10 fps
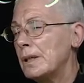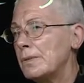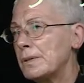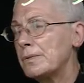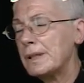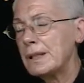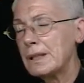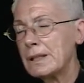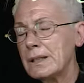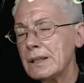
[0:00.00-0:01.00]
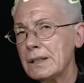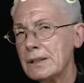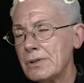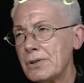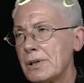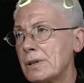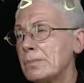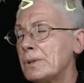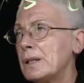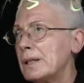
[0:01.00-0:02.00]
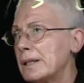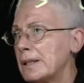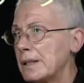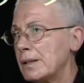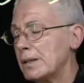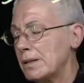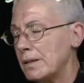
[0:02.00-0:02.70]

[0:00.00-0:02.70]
that very high energy can be like